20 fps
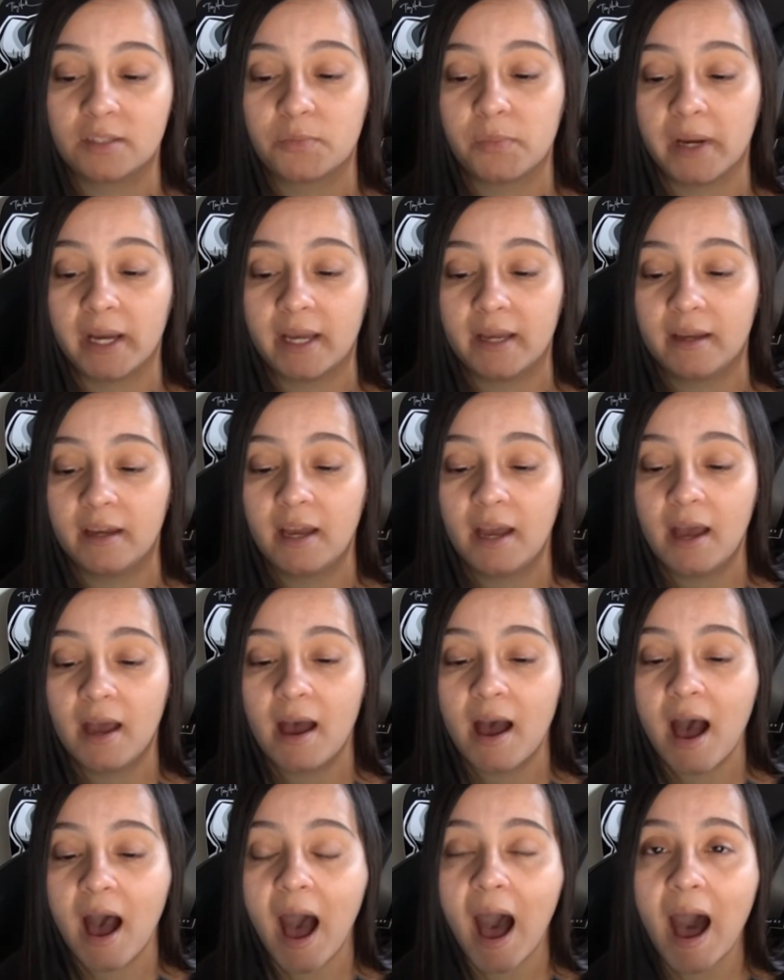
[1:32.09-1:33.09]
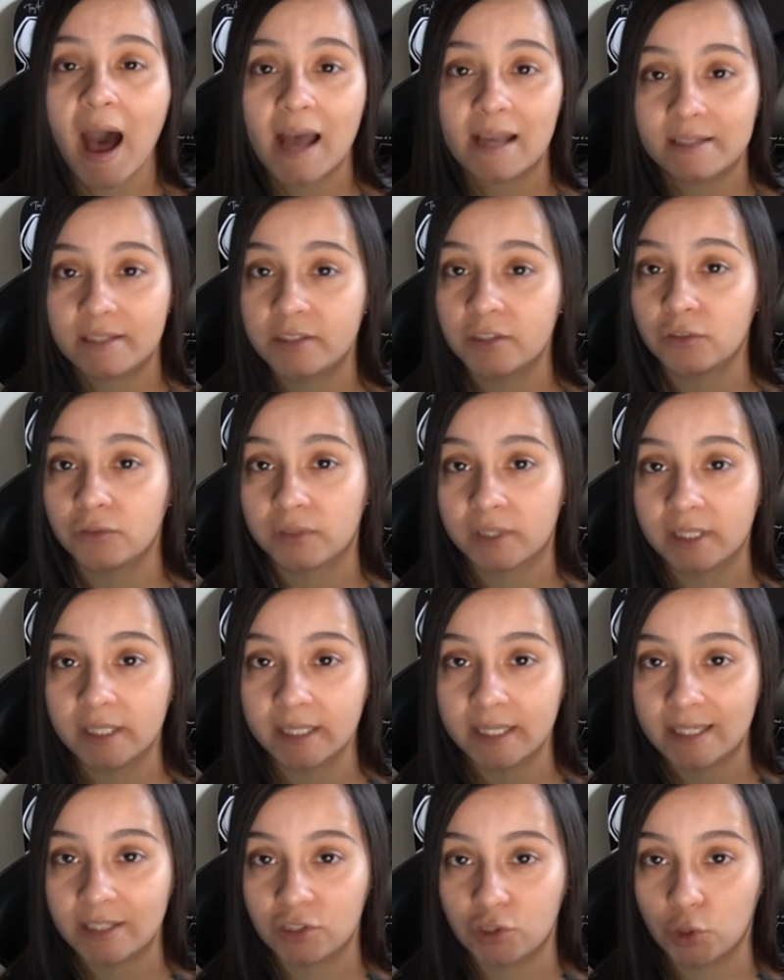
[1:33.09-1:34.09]
But I still
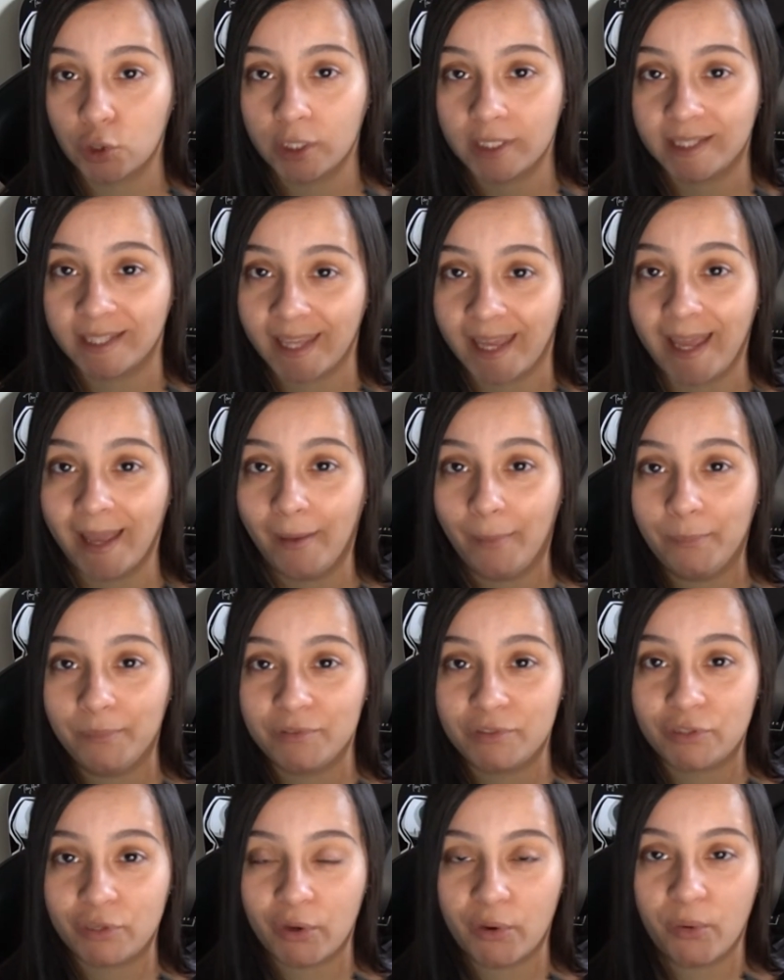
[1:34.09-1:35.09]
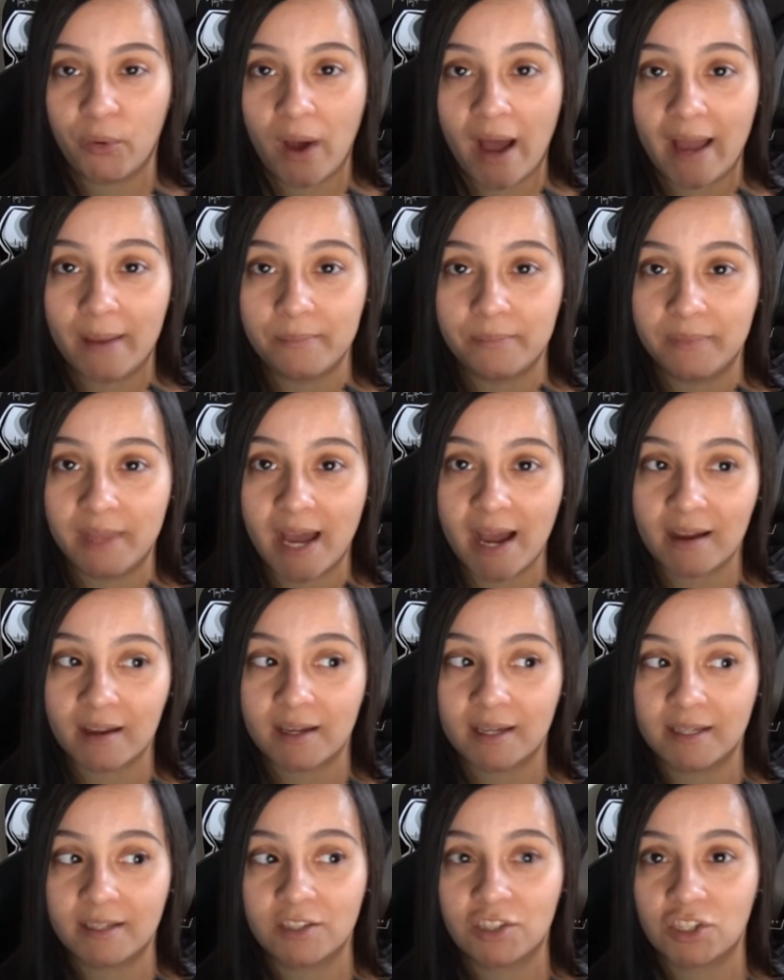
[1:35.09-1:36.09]
really enjoyed the game, so I'm not
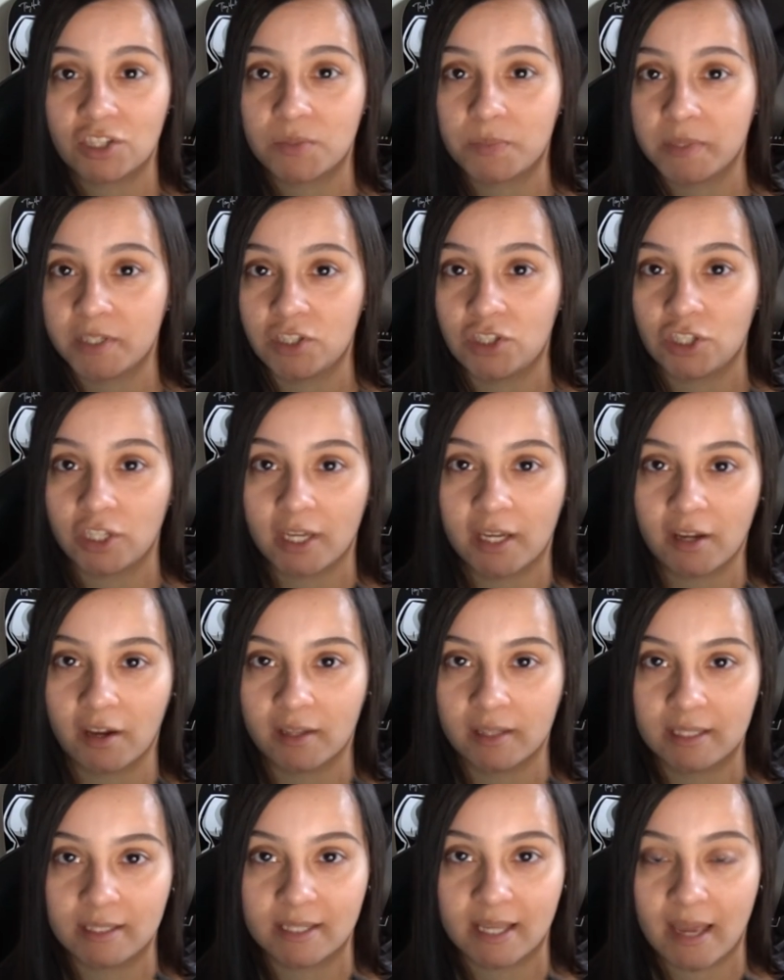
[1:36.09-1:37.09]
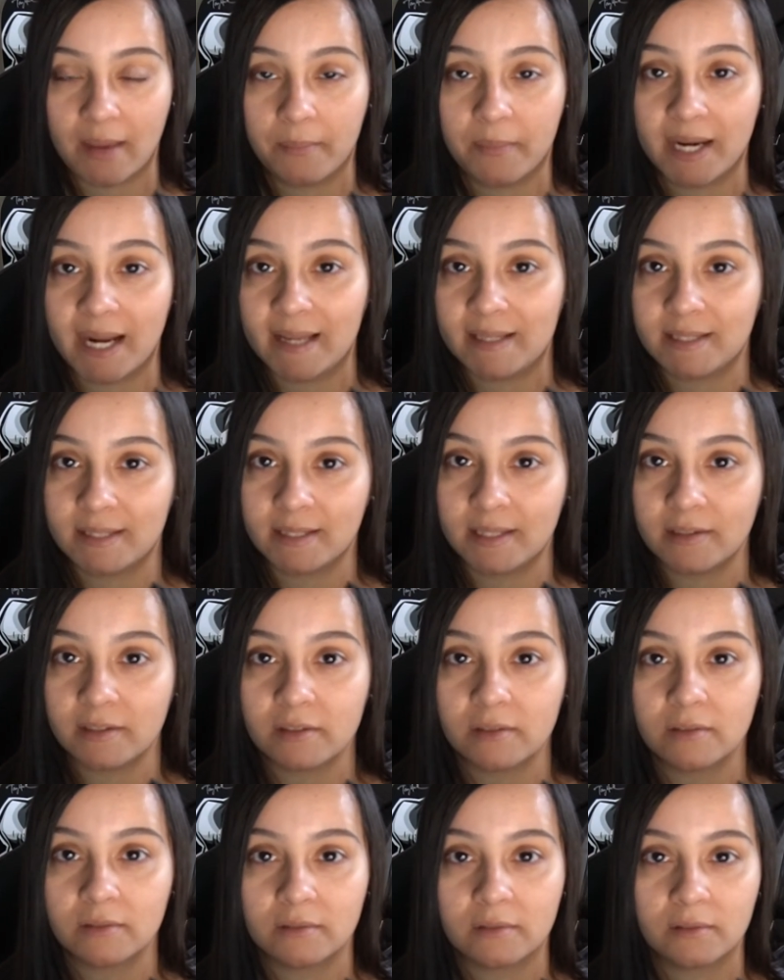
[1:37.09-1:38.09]
gonna just be shitting on this game. But I
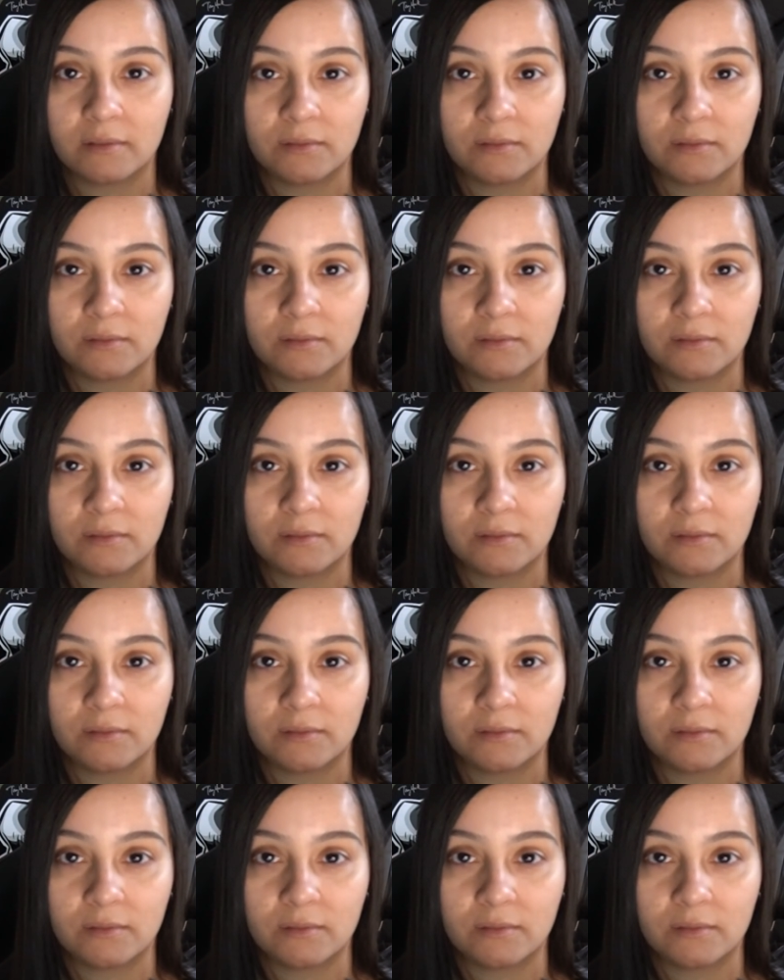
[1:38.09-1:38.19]
still,